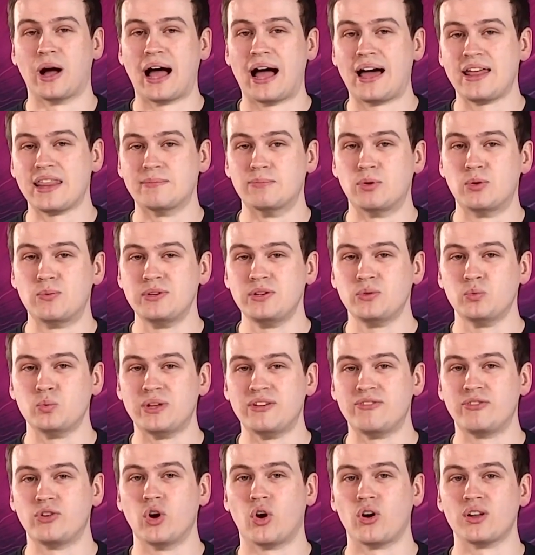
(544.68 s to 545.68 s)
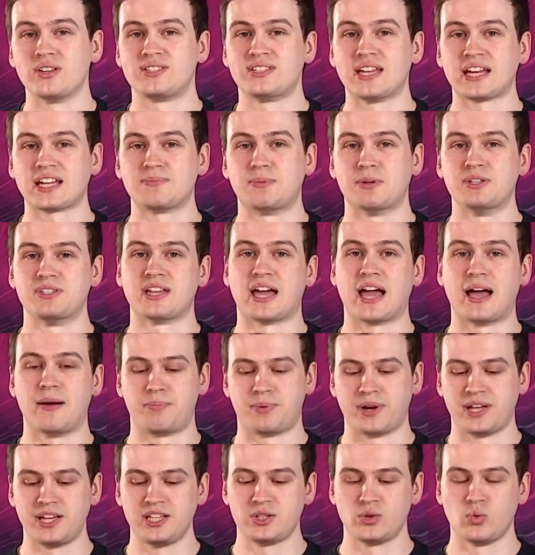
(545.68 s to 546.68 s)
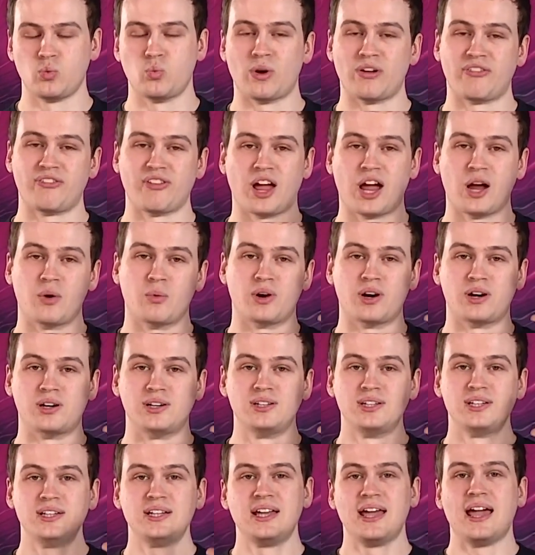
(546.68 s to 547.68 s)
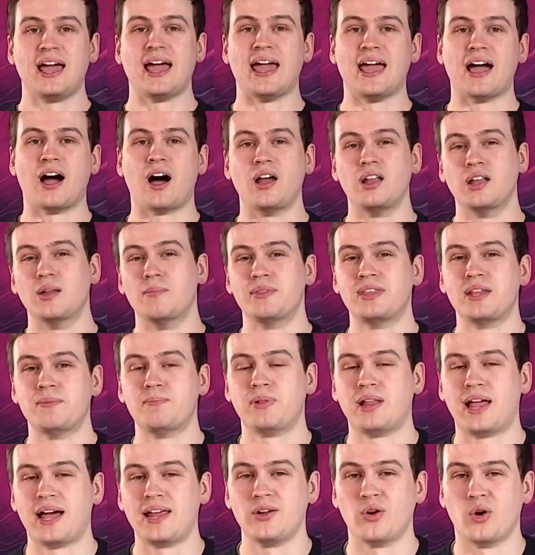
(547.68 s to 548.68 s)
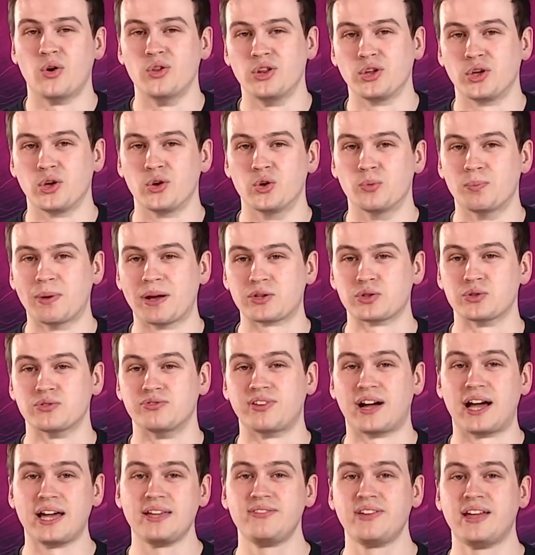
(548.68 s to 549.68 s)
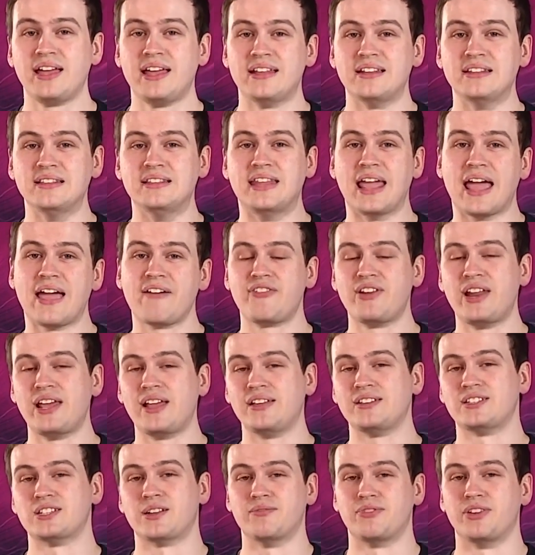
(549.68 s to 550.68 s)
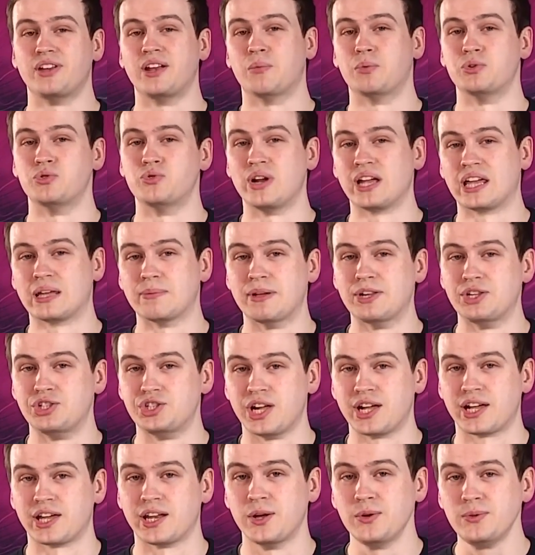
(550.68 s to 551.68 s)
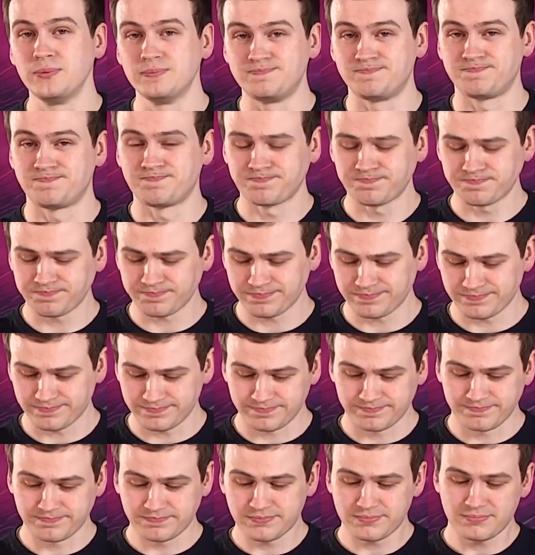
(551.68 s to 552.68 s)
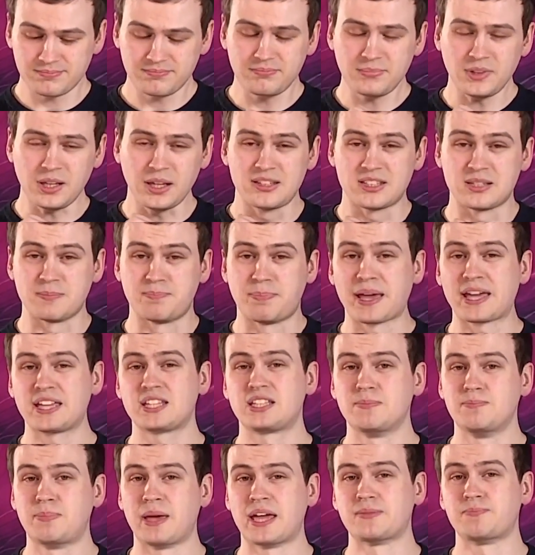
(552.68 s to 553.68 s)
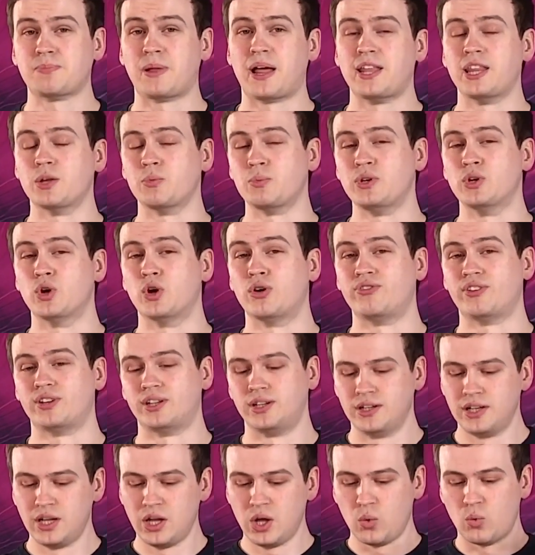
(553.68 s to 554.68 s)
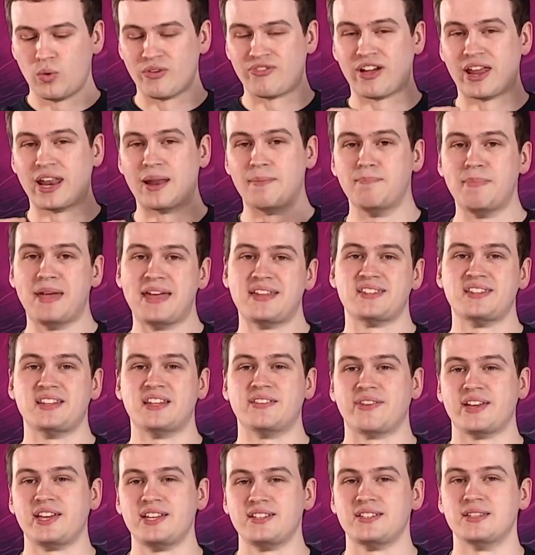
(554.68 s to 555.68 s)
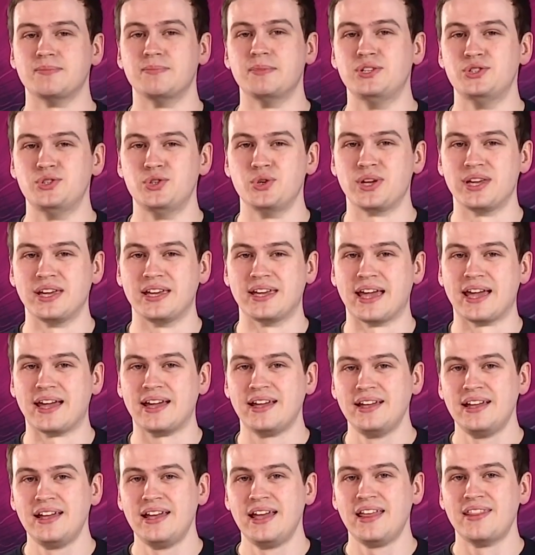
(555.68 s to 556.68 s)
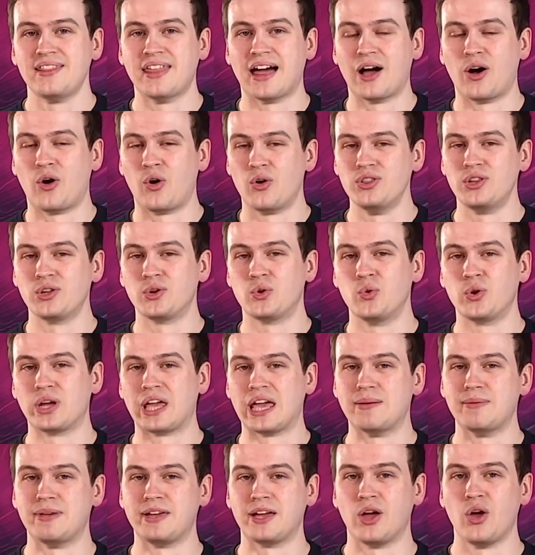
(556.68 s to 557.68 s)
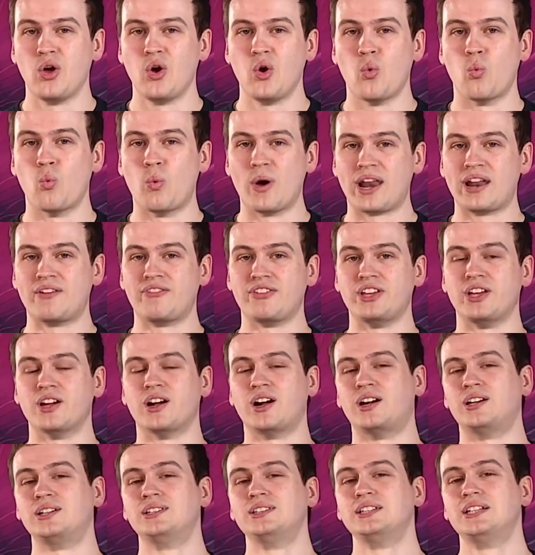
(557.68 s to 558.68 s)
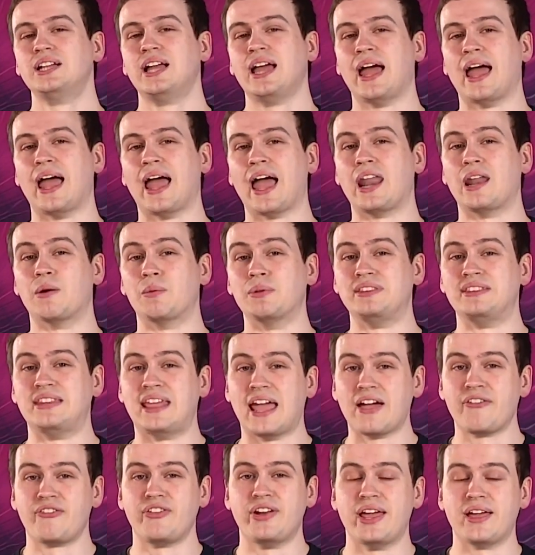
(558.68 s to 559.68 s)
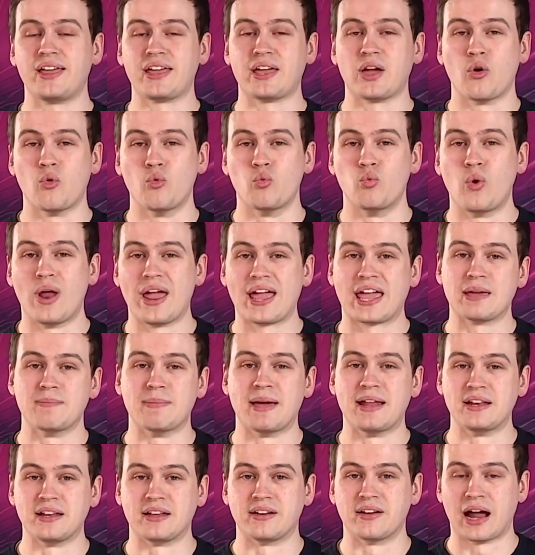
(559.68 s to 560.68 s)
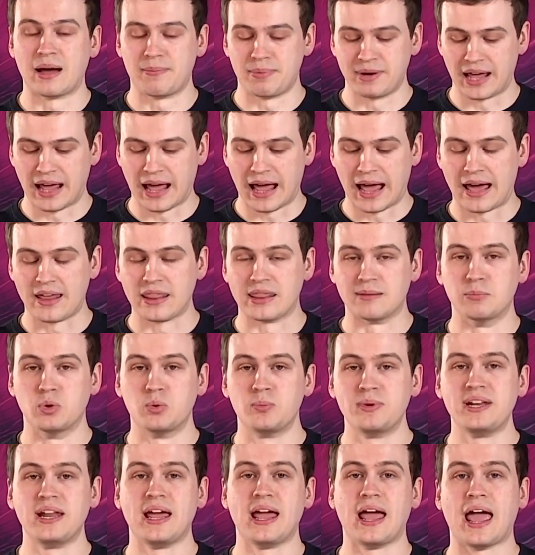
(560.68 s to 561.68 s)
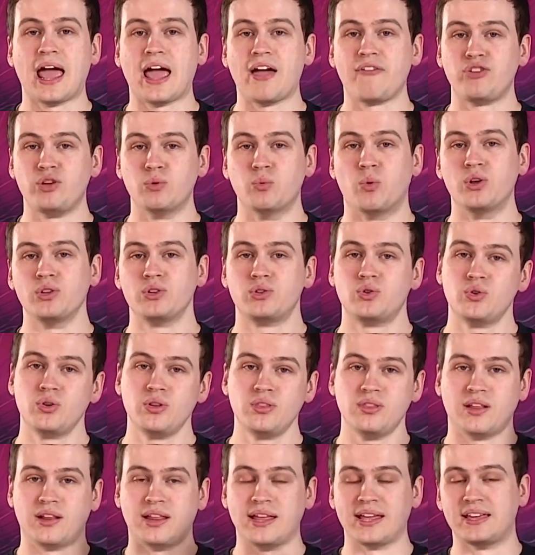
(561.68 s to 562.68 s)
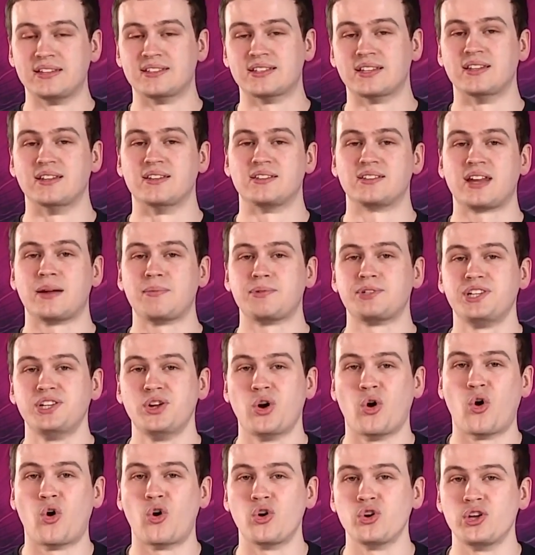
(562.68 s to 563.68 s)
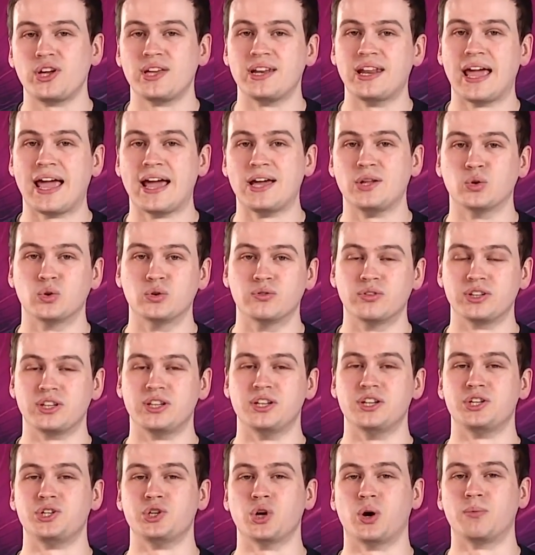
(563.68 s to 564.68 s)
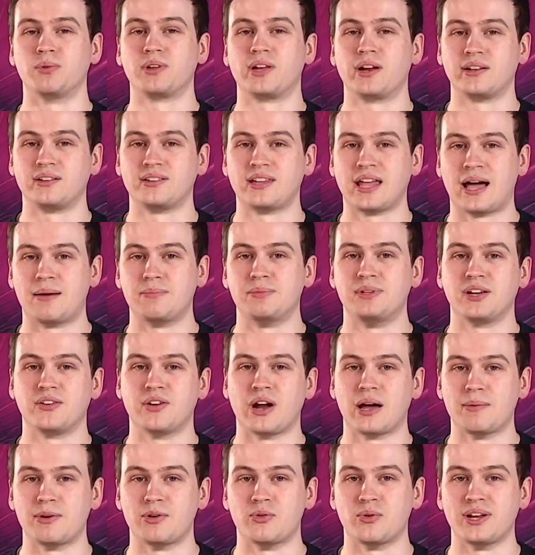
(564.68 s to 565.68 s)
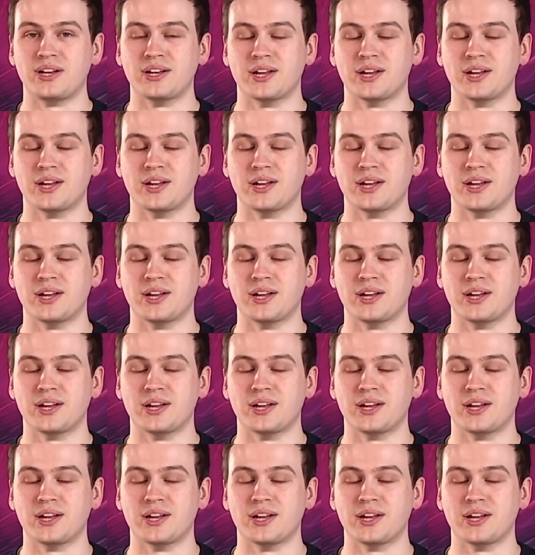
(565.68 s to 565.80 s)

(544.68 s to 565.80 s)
at the moment we've got 6 months half price with our unlimited plan on the Google Pixel 5. Definitely something I would recommend checking out. It's the biggest and best plan that we offer, with an amazing device that means you can get that on-the-go gaming wherever you are, and I would definitely recommend grabbing it at the moment if you want to. The link is in the description, or you can head over to the shop tab to grab it right